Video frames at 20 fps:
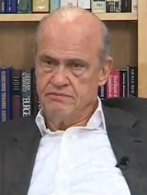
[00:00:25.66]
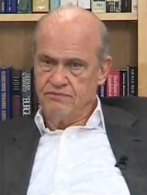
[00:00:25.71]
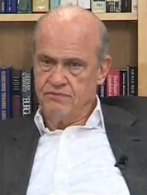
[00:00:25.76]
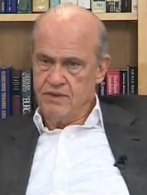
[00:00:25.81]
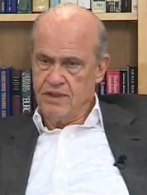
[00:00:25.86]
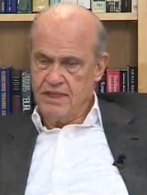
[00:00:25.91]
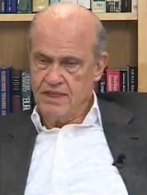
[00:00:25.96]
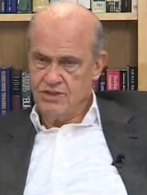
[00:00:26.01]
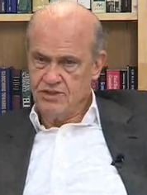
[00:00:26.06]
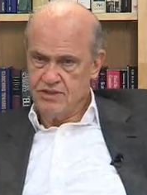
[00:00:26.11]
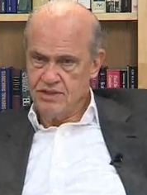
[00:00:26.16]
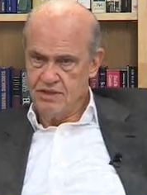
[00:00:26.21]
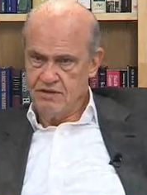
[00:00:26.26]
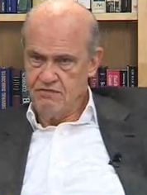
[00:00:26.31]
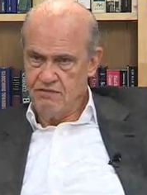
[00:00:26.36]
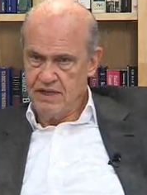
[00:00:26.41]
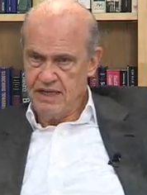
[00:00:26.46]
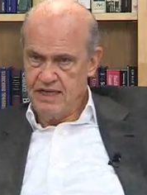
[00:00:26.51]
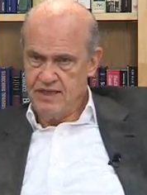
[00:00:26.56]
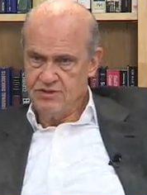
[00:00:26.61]
friends and
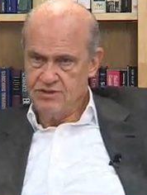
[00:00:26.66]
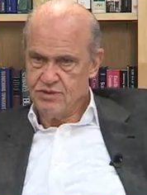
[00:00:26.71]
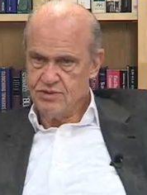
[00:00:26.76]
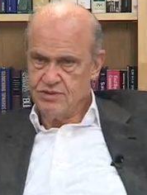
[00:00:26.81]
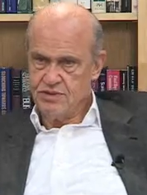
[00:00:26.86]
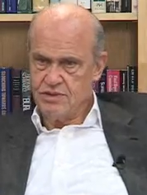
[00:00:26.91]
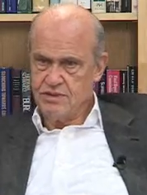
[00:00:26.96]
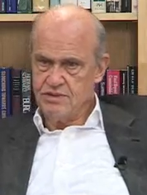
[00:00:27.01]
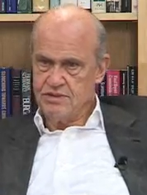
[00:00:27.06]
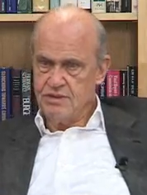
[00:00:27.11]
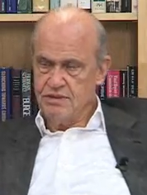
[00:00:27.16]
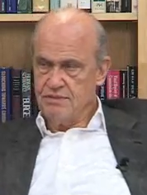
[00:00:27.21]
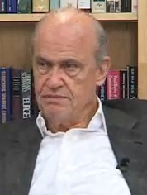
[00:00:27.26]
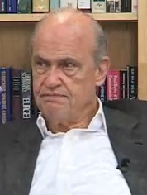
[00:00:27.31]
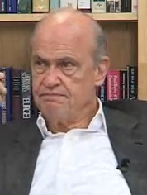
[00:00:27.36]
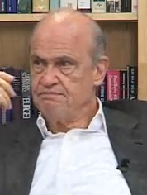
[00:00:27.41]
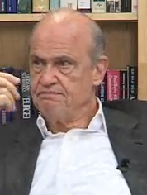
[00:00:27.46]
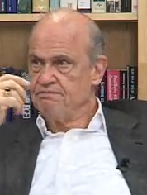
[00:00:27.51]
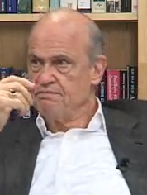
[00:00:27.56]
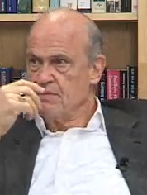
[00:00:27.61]
advisors
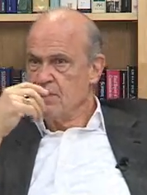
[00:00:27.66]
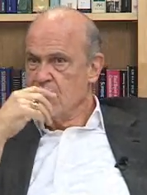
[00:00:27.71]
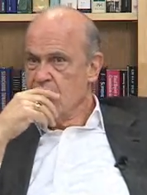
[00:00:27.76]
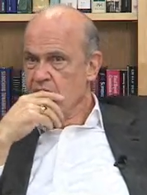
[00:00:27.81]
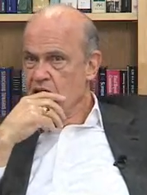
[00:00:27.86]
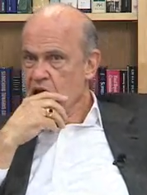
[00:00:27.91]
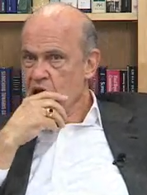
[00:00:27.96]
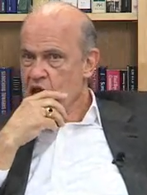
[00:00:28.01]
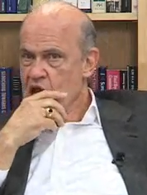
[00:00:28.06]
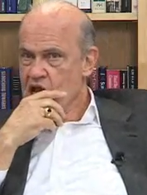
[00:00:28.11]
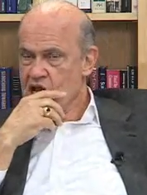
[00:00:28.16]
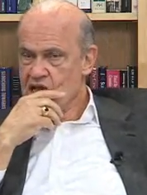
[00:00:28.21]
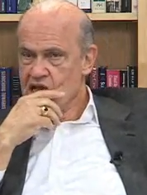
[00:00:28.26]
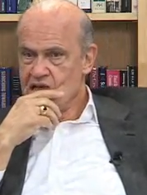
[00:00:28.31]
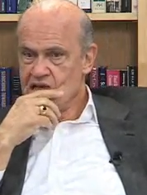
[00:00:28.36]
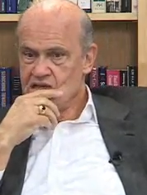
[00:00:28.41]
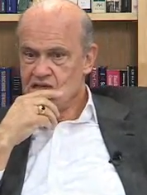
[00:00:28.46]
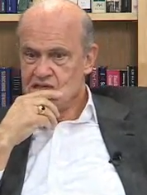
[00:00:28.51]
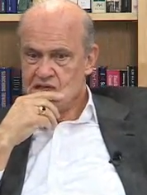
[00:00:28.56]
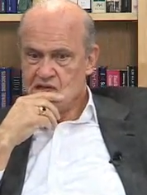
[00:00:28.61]

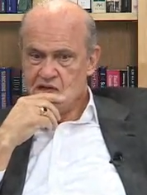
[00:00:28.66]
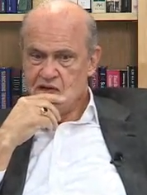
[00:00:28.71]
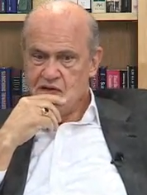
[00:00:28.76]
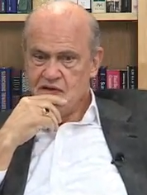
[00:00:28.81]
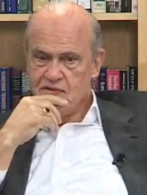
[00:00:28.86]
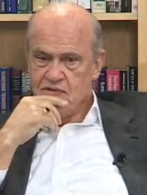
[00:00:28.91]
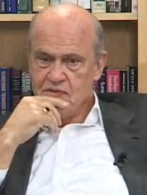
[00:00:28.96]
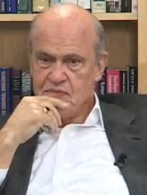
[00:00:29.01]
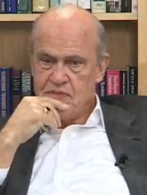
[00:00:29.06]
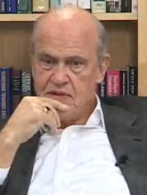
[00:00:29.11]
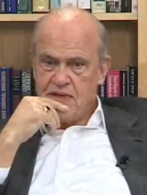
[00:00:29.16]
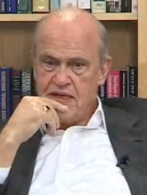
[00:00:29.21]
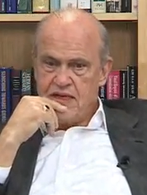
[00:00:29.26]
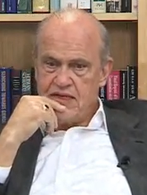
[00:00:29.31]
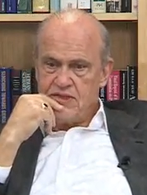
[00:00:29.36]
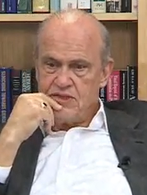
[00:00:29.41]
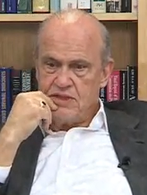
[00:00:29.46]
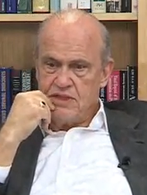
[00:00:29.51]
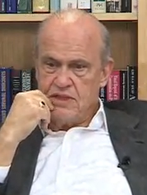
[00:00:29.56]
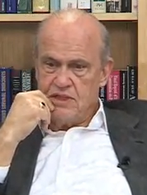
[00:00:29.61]
is a Harvard
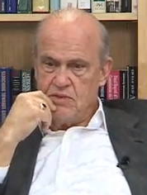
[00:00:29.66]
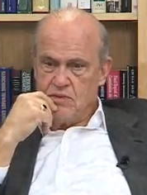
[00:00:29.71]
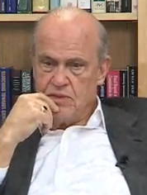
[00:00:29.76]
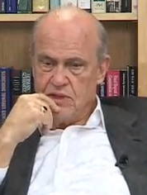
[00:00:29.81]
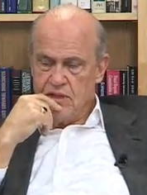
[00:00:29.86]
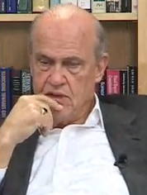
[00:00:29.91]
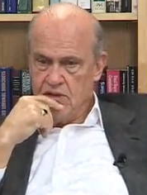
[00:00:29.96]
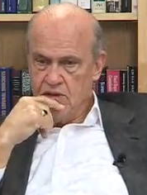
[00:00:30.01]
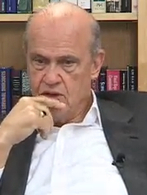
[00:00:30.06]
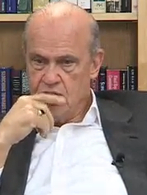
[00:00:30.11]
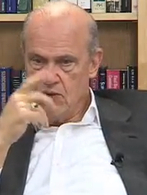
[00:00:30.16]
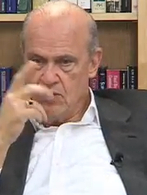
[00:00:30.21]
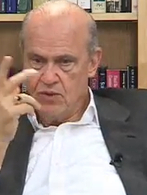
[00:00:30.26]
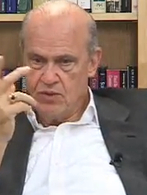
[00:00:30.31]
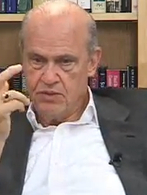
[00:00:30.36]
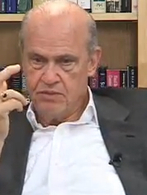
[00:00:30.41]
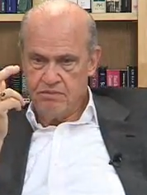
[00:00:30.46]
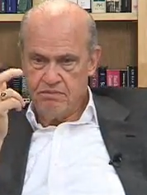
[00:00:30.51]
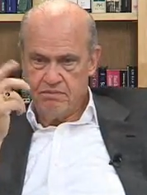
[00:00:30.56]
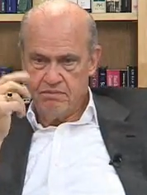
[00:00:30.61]
PhD,
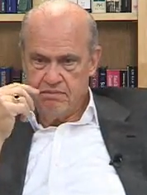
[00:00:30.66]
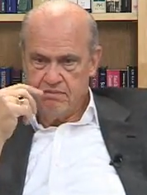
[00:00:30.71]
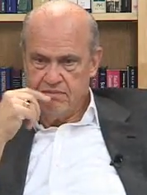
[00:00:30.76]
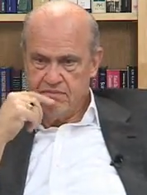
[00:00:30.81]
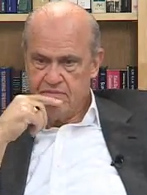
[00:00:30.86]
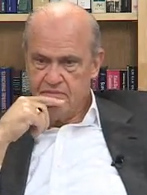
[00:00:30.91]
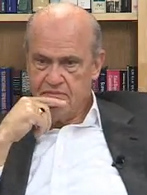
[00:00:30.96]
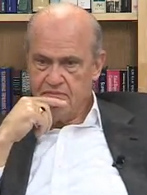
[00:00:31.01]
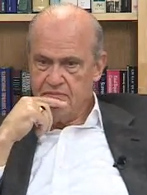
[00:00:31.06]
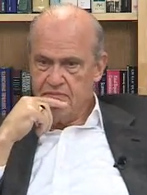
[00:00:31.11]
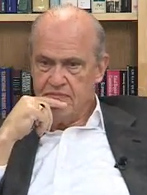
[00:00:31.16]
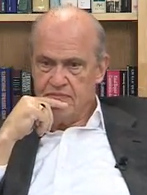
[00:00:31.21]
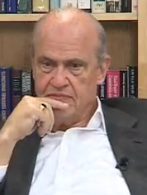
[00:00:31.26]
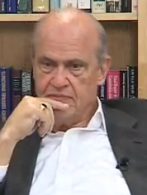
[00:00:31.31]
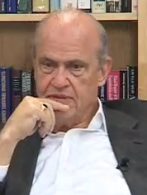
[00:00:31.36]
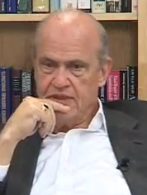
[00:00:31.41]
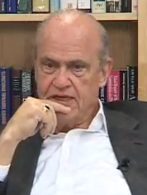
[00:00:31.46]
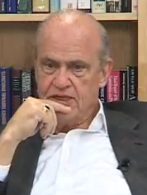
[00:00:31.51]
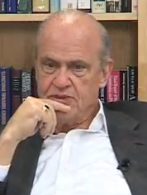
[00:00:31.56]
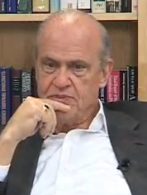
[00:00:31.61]
well-known
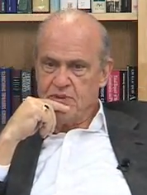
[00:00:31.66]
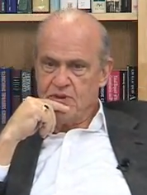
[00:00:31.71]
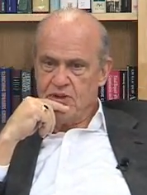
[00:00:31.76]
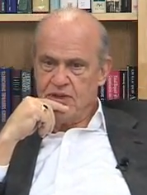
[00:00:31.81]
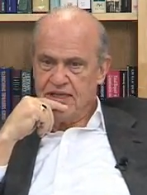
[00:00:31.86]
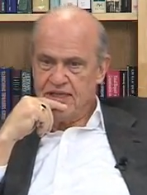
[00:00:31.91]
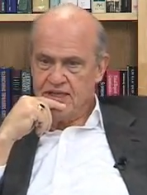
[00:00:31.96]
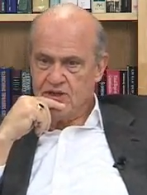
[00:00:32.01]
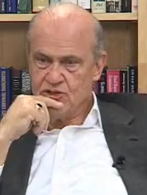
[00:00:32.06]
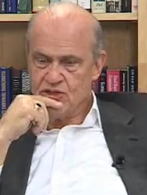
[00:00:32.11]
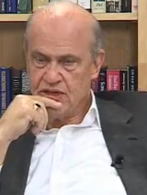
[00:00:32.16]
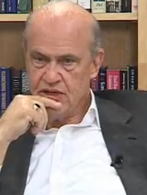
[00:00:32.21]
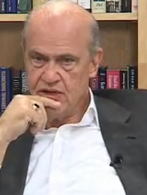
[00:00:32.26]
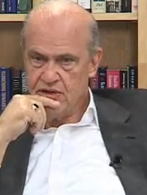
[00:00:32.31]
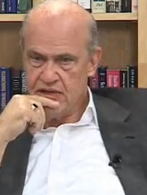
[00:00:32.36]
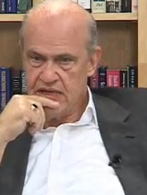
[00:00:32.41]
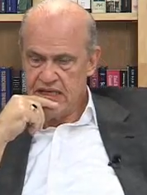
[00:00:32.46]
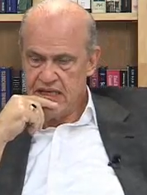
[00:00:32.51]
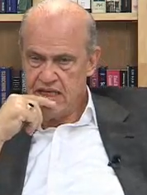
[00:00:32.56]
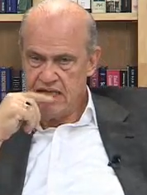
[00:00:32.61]
expert in this
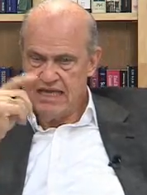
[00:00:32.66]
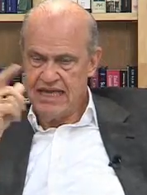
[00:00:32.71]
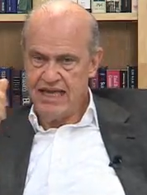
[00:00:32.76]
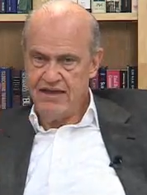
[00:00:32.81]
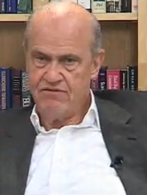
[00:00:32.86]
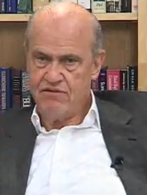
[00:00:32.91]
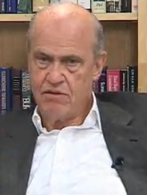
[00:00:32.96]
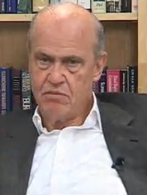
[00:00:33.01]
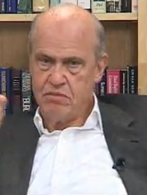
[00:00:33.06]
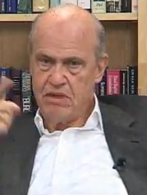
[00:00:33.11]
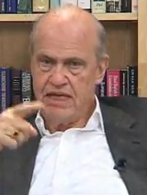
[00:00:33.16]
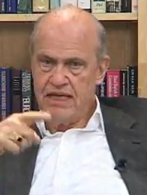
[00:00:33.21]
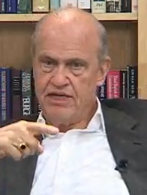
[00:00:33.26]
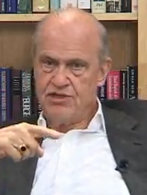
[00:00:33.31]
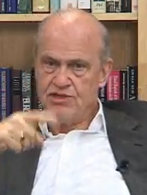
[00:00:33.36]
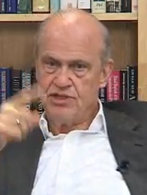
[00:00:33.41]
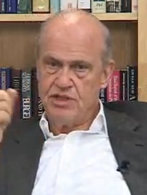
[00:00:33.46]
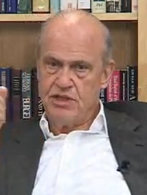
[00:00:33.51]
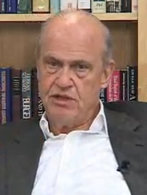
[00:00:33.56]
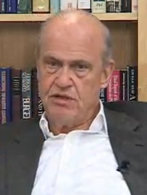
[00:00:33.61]
area. He gave up
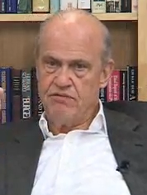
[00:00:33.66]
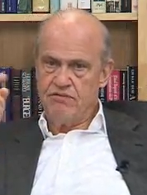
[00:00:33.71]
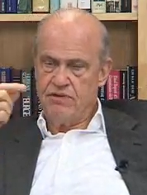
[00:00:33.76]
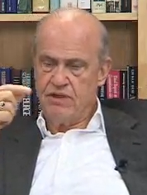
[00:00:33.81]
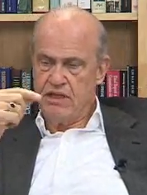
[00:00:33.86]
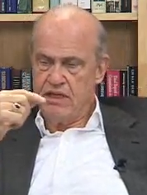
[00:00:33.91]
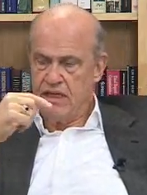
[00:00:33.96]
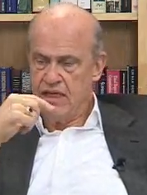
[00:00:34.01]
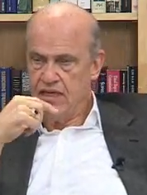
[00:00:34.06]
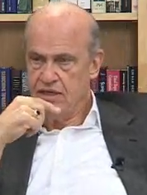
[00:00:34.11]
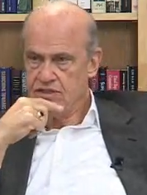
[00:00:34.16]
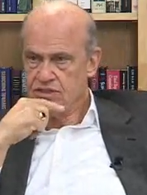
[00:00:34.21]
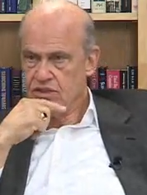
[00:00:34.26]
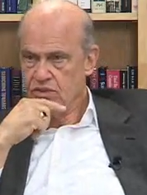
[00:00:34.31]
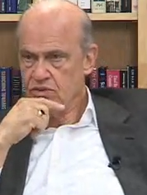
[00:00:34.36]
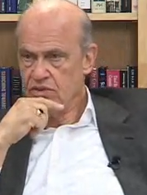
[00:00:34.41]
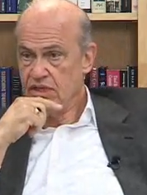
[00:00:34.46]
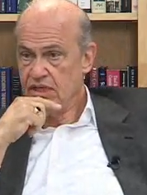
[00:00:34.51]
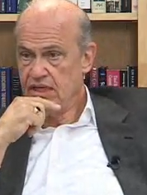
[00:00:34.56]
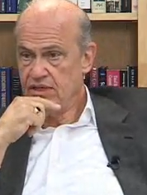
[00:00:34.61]
last year in filling out his
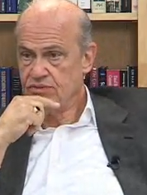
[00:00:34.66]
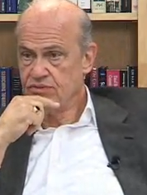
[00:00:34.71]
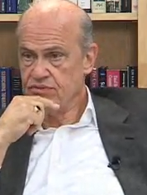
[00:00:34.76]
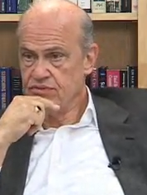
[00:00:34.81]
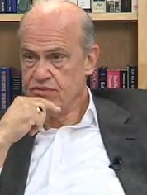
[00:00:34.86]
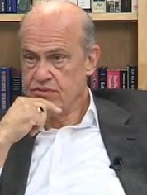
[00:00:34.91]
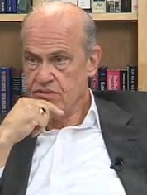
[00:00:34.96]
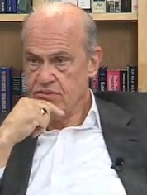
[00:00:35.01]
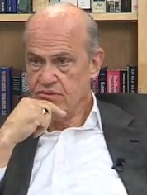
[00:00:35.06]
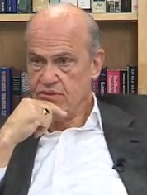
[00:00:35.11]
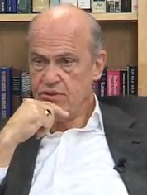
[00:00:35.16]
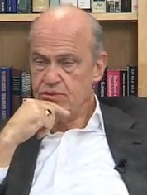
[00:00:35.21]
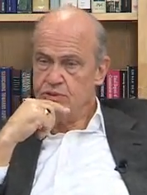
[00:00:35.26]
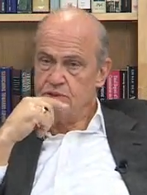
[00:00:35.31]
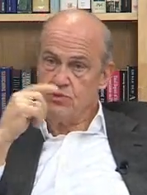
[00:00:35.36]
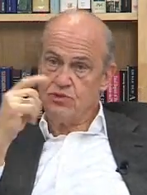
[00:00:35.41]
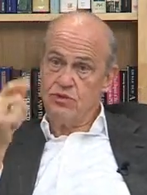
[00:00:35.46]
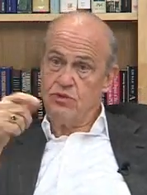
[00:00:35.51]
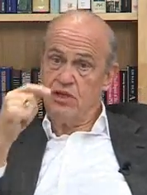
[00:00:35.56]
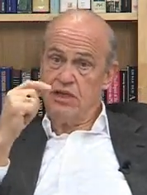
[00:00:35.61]
own tax return. He
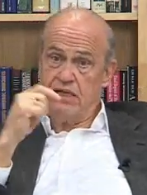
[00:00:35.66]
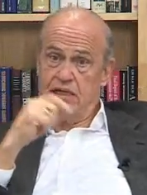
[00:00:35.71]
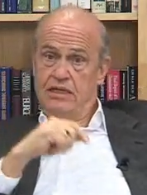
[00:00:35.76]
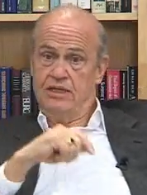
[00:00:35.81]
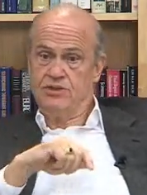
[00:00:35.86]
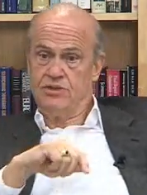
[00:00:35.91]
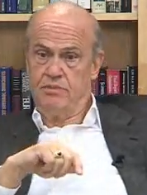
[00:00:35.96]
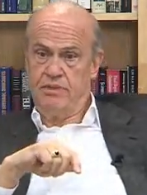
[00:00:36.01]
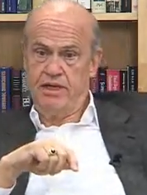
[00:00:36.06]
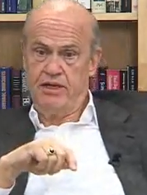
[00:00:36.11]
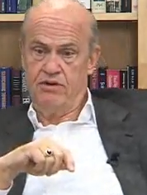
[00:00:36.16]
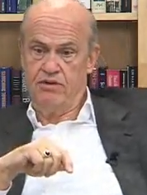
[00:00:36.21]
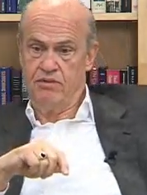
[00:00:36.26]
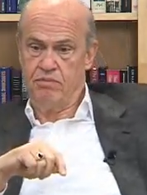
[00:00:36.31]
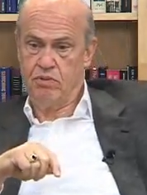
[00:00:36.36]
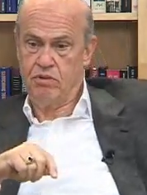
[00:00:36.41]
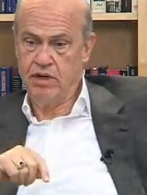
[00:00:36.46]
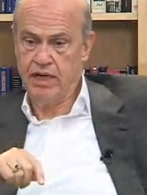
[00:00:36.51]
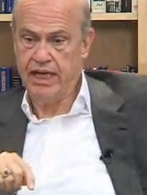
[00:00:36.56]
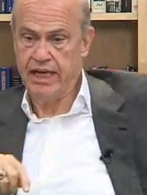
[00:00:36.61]
was doing it as a matter
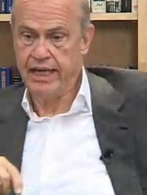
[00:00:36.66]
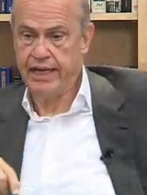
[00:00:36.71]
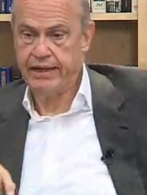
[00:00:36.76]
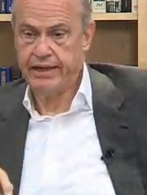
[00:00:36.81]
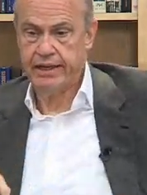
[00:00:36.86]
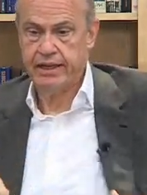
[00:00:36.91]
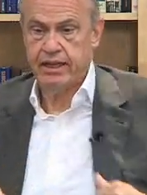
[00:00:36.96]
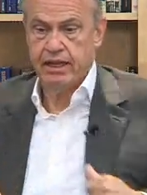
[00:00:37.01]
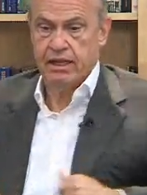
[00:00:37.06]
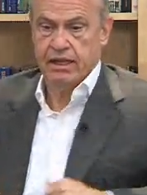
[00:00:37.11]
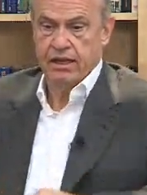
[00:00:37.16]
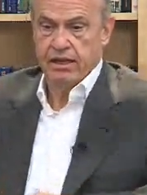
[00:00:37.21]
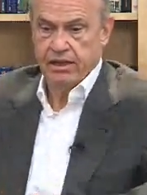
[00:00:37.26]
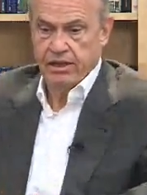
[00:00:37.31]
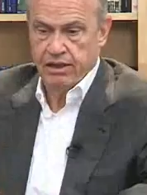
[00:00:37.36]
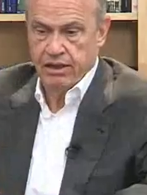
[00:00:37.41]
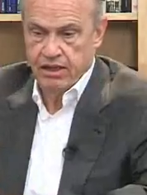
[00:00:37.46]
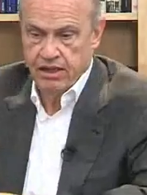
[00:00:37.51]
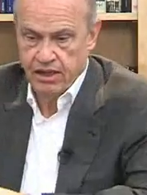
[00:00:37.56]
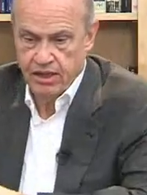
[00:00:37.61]
of pride,
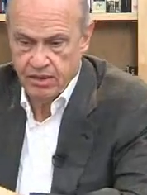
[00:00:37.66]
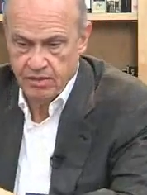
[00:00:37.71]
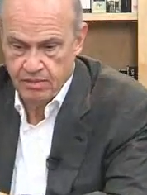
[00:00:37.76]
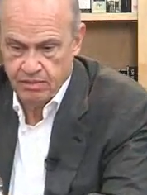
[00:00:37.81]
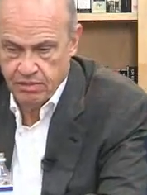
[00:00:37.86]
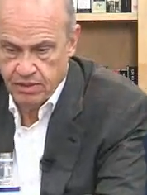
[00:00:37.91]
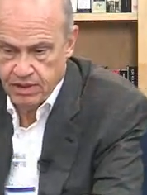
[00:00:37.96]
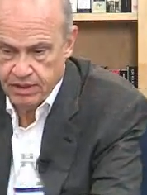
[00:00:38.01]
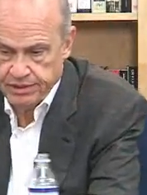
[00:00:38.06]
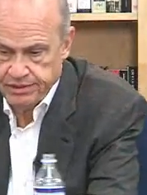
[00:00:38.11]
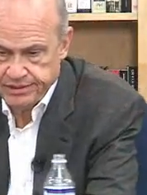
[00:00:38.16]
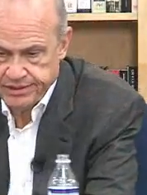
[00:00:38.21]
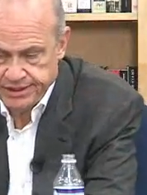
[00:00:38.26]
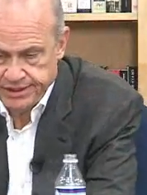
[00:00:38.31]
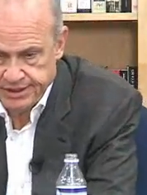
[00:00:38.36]
but